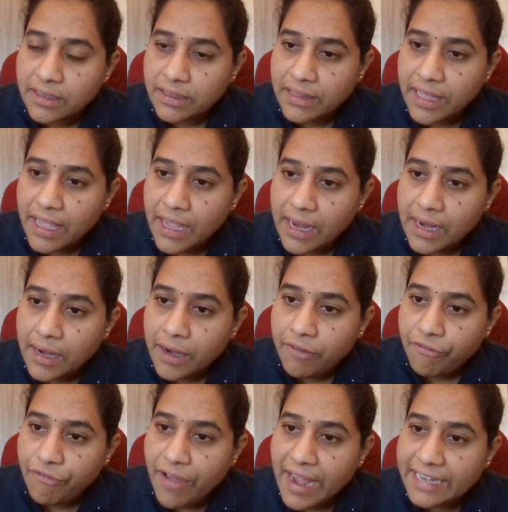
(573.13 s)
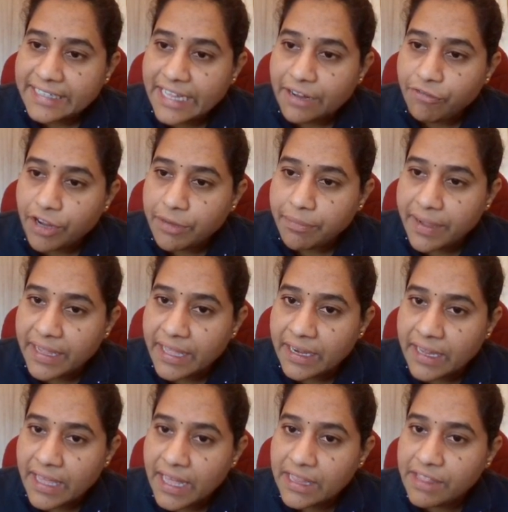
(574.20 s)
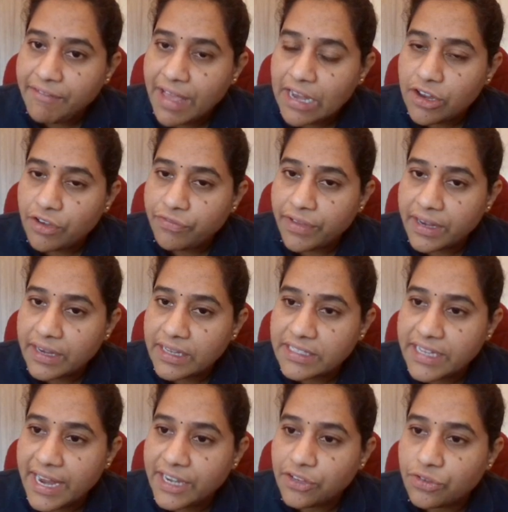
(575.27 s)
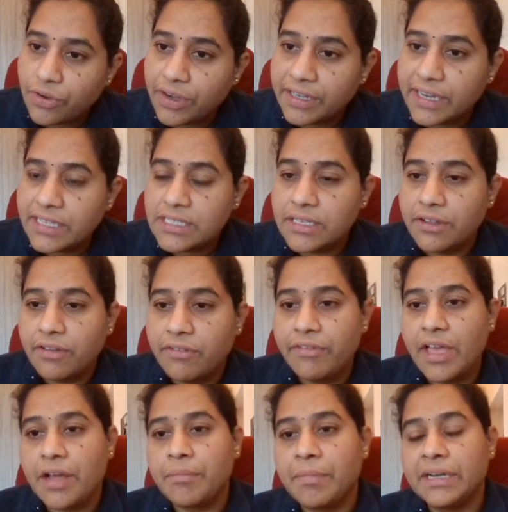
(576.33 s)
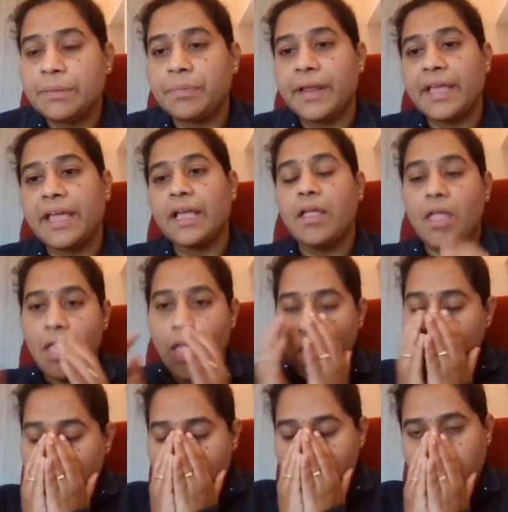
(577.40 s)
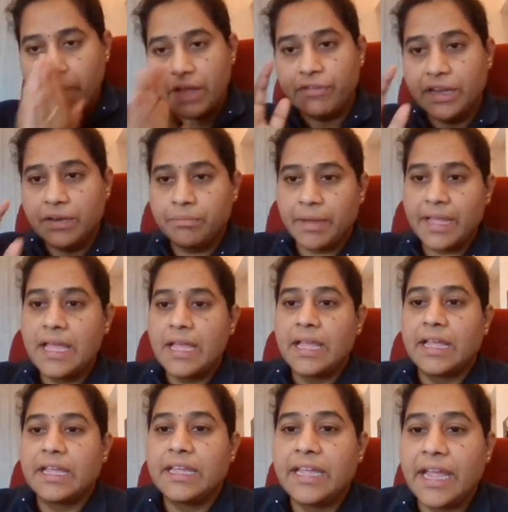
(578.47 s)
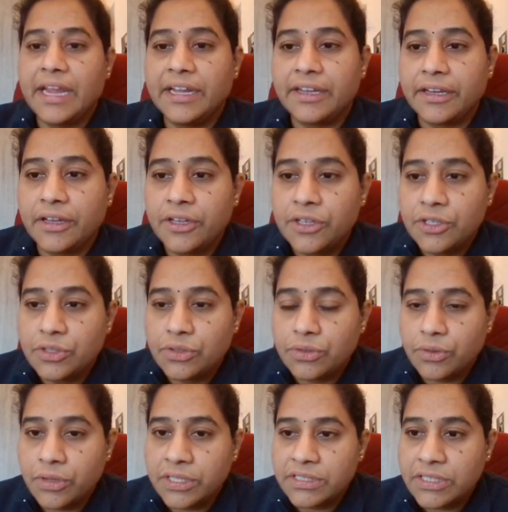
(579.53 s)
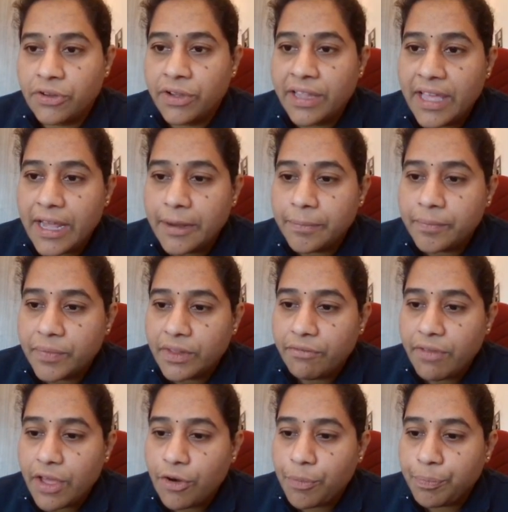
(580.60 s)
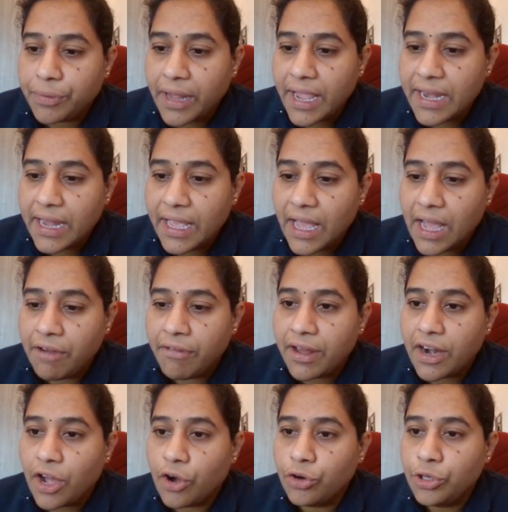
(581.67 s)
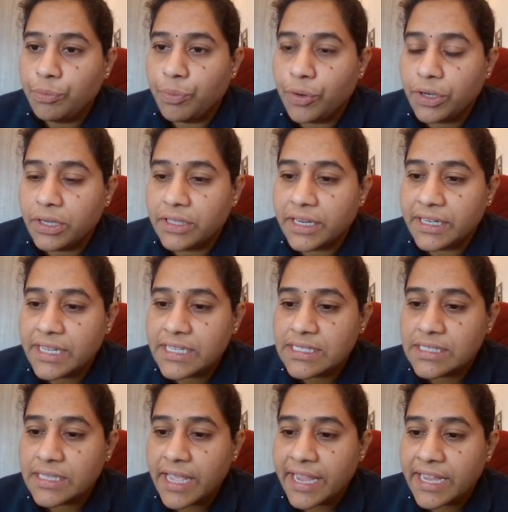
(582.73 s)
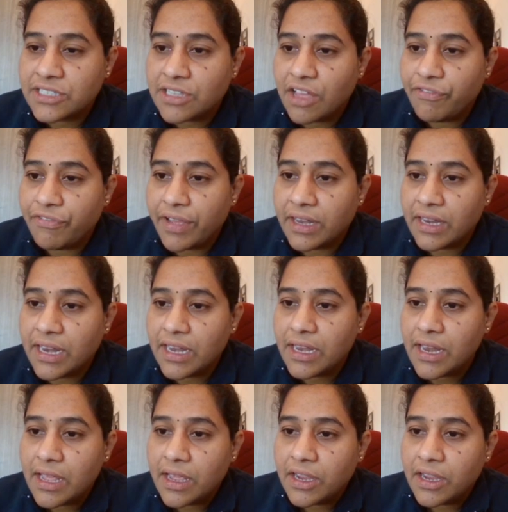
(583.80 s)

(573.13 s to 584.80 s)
the factor 1 by n. Here the value of n is 8. So it is, we are multiplying by 1 by 8. So here we are obtaining our output, that is x of n in